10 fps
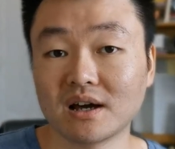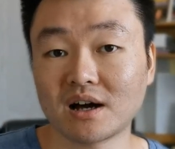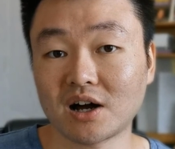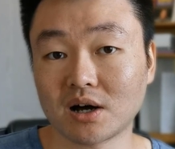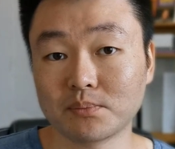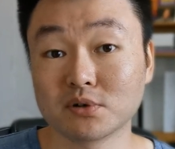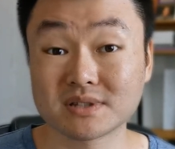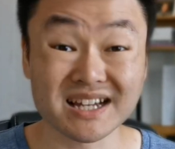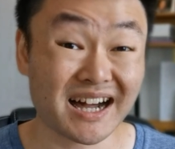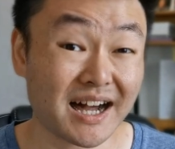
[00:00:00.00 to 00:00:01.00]

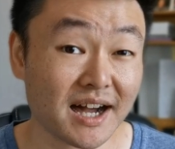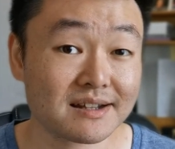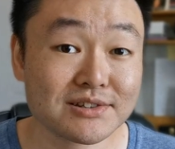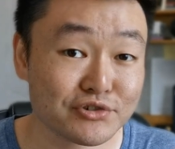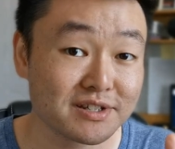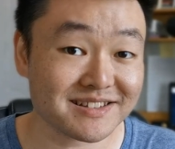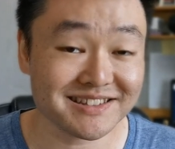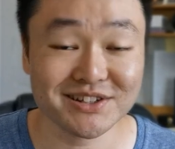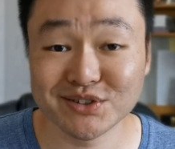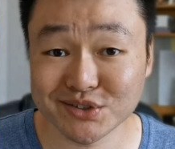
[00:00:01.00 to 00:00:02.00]
almost a hundred
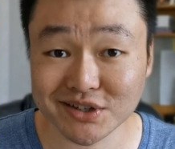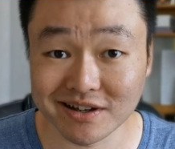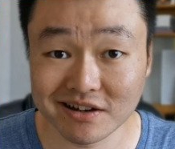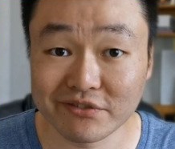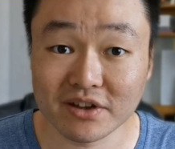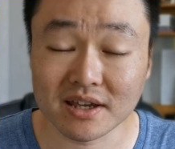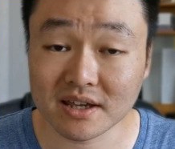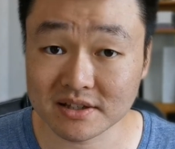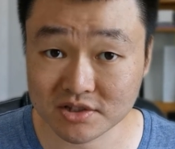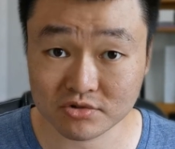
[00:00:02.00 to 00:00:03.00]
years of
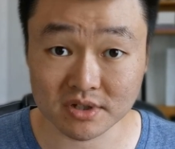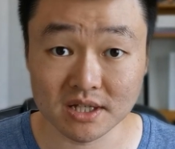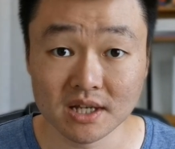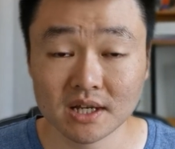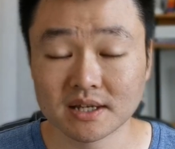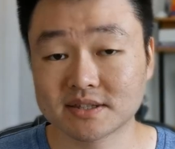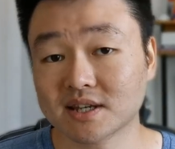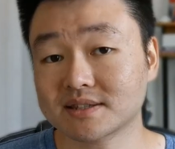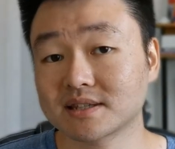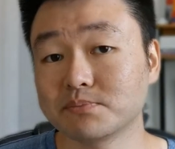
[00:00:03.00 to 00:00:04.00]
history. It's
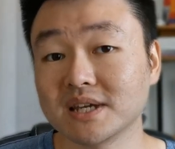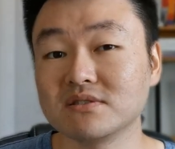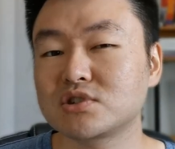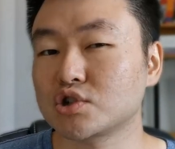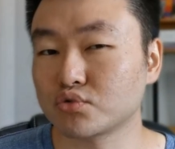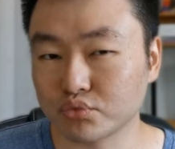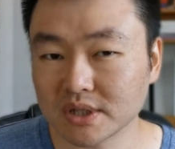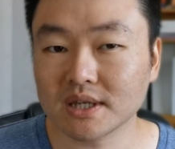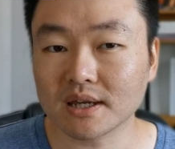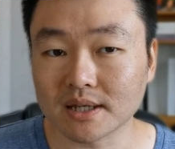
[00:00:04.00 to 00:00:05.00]
got some
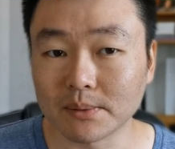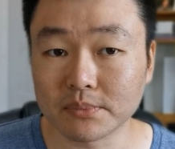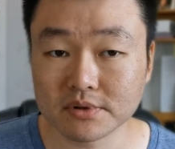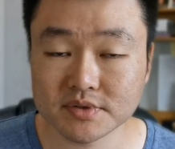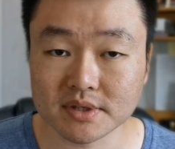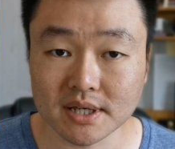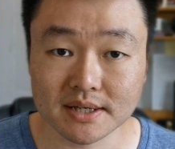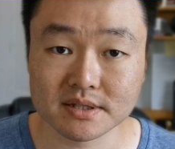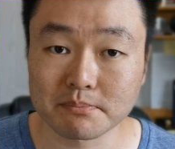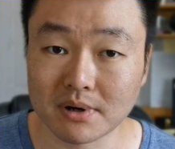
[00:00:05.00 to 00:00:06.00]
intriguing numbers. It
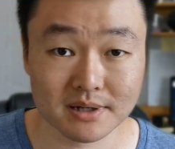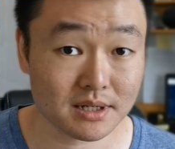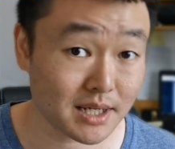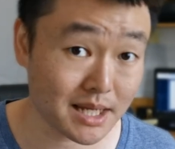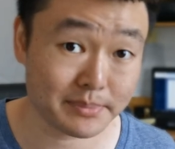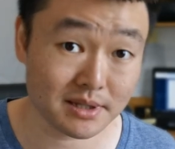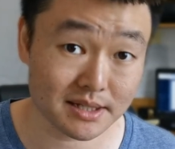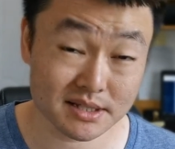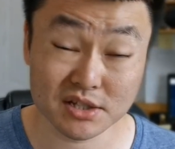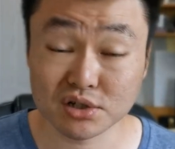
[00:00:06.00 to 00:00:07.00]
has a market
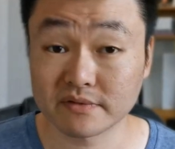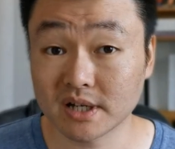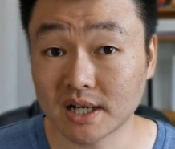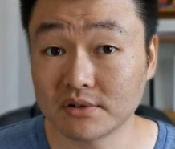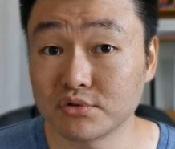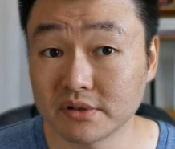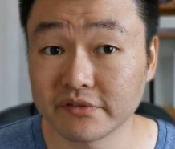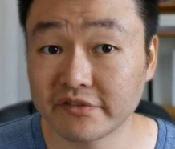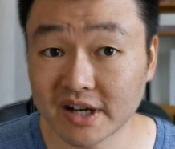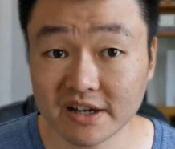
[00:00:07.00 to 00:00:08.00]
capitalization of $105
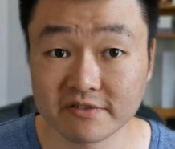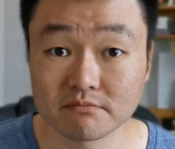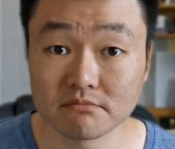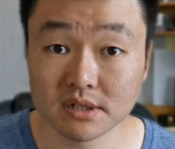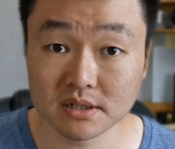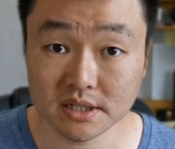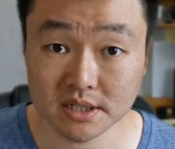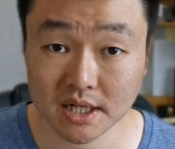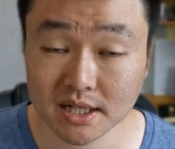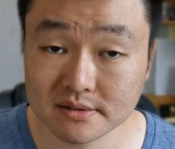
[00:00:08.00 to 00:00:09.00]
million,
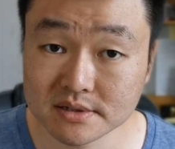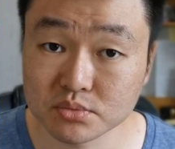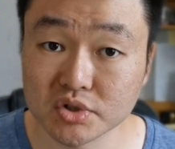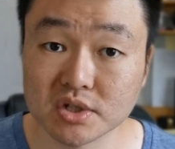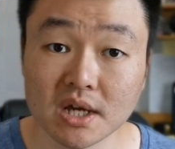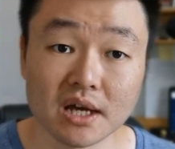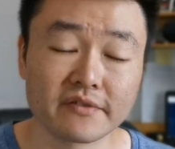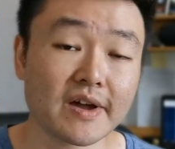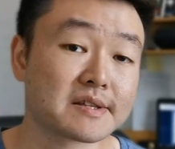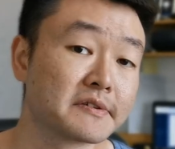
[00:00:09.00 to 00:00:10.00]
which
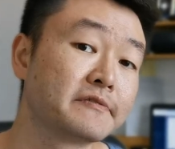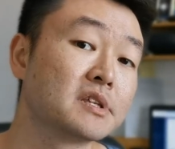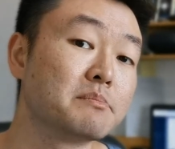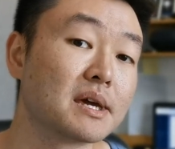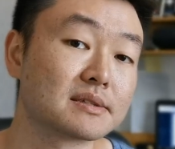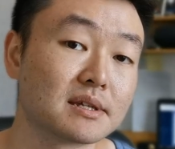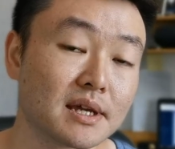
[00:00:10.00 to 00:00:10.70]
effectively makes it